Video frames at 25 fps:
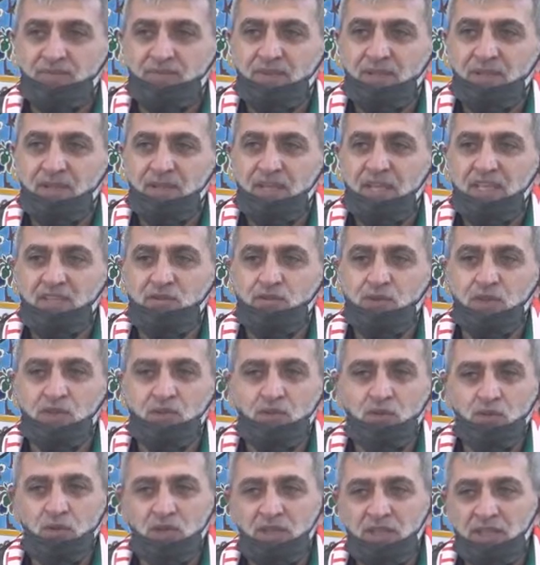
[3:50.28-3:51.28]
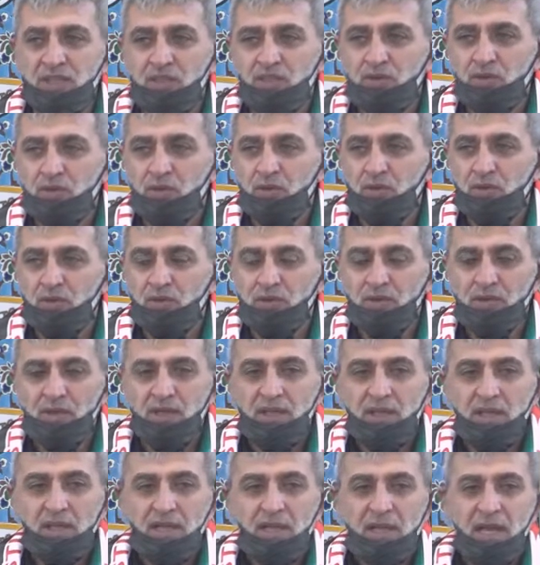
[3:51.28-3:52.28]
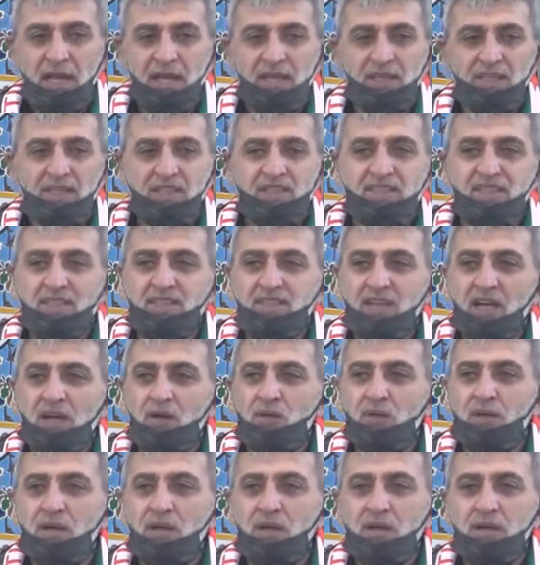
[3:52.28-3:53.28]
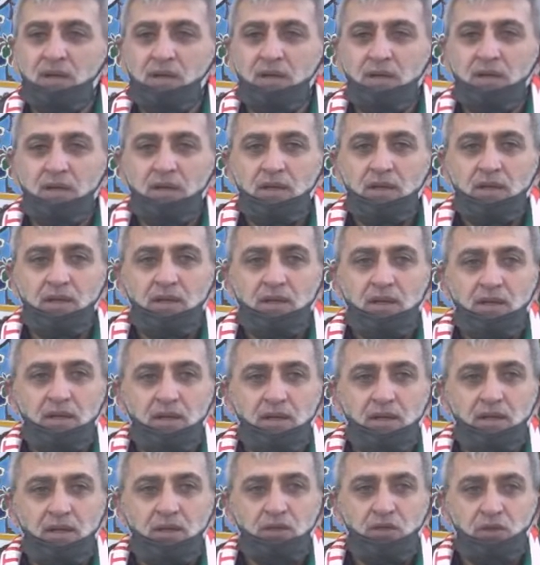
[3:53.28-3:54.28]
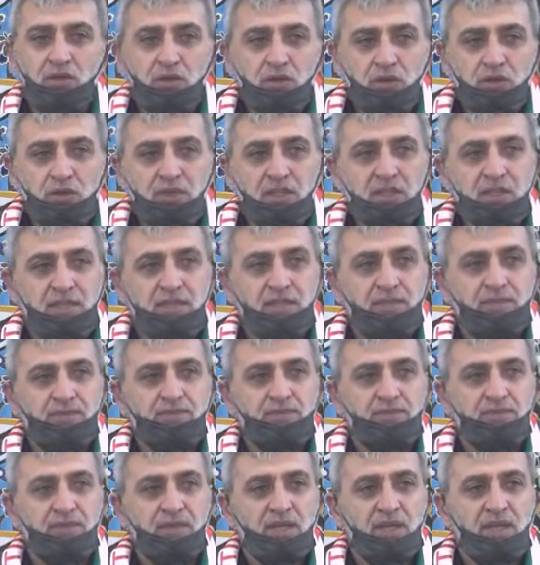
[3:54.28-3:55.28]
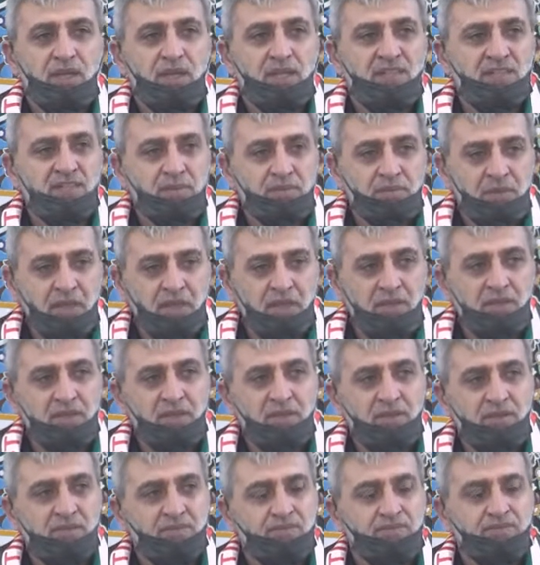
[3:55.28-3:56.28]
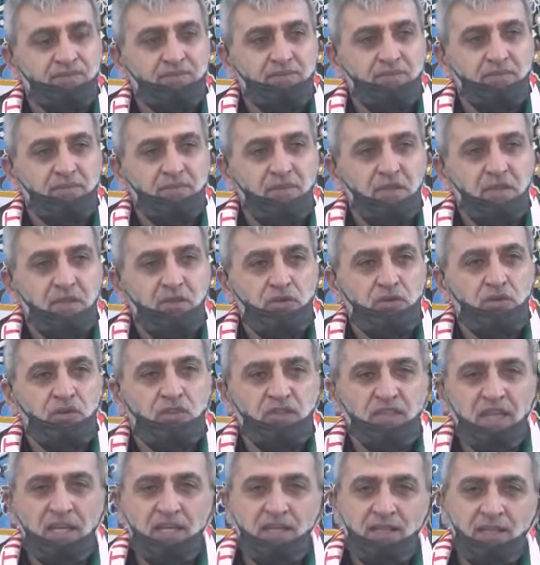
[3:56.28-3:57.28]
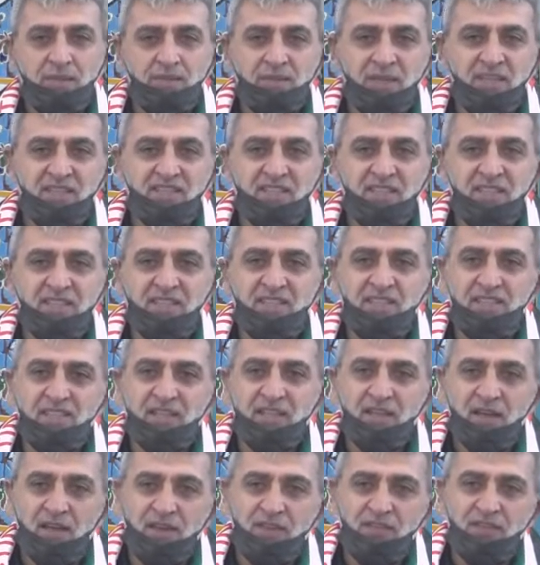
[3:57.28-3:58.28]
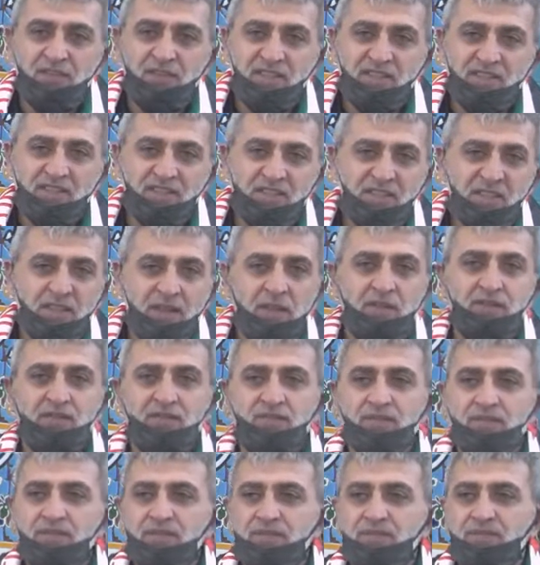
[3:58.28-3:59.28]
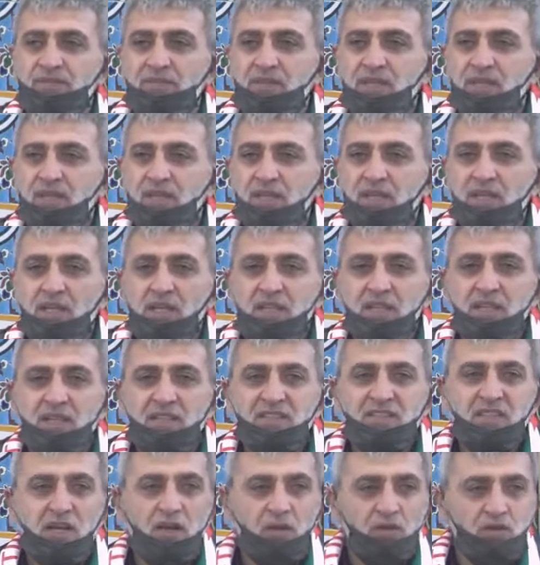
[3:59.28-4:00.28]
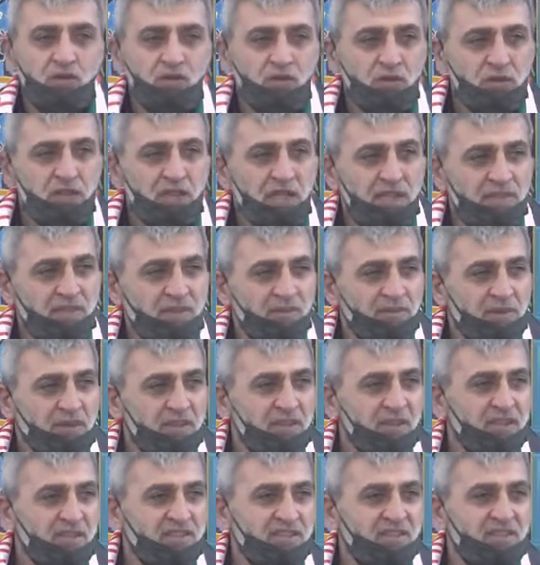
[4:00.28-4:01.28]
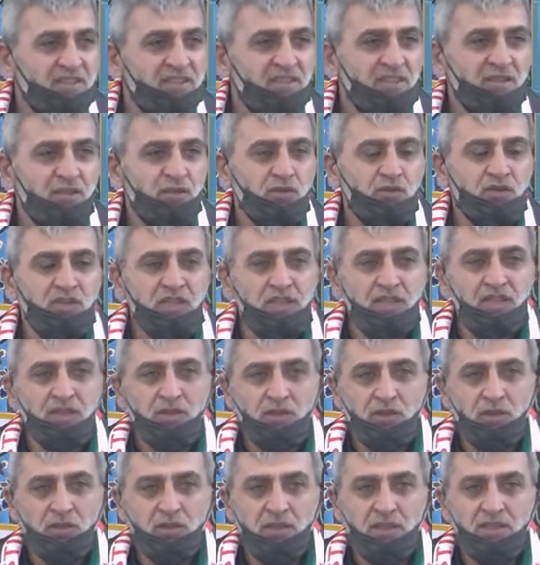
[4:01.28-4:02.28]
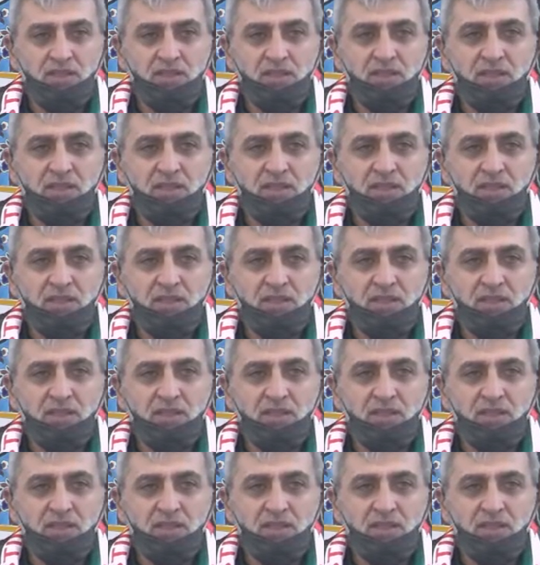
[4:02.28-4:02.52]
That's what you all need to know. And this is our duty as a brother to stand up and say, enough, it is enough. It's our duty as a brother and sister to say, you know what,